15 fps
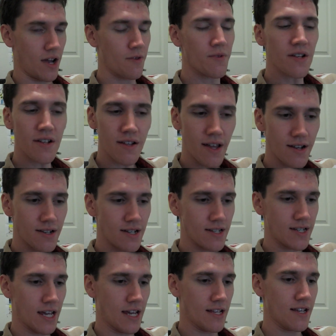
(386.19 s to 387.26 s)
I really like
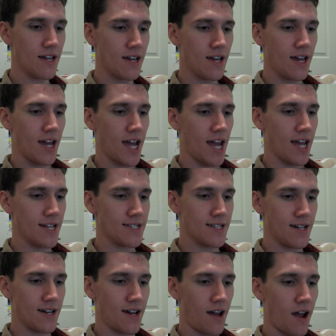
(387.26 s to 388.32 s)
Nintendo, and
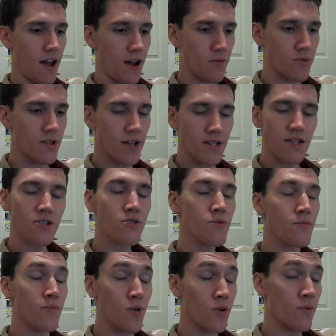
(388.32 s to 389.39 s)
uh, I, I, would like to do
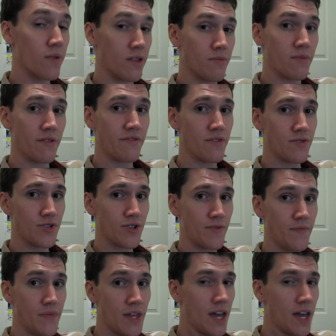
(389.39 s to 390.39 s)
more with him in the future.